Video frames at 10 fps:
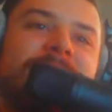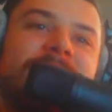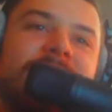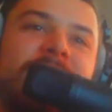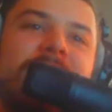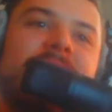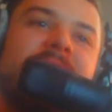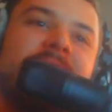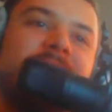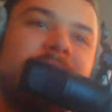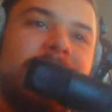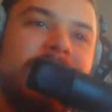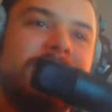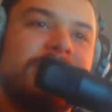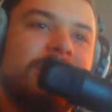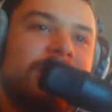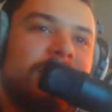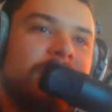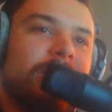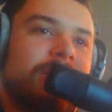Your man's
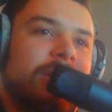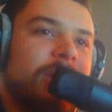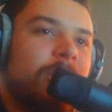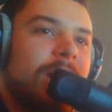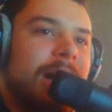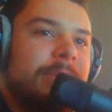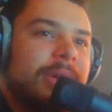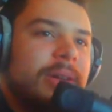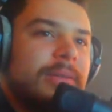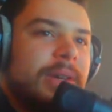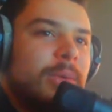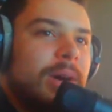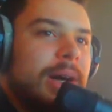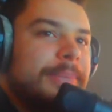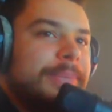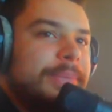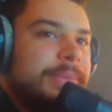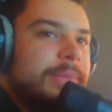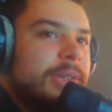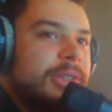young WAP, young VWAP
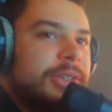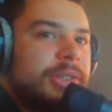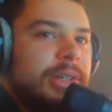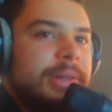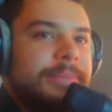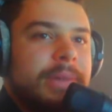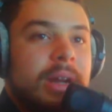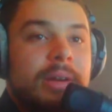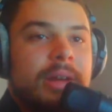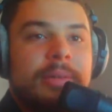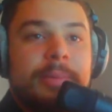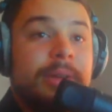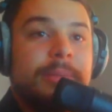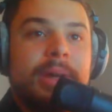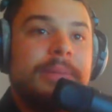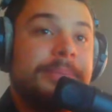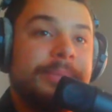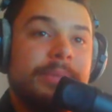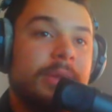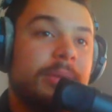is a G. I don't never even met him,
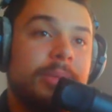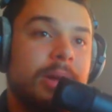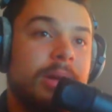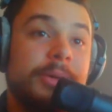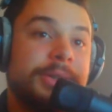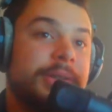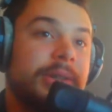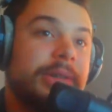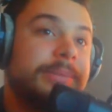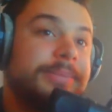but I know he's a G.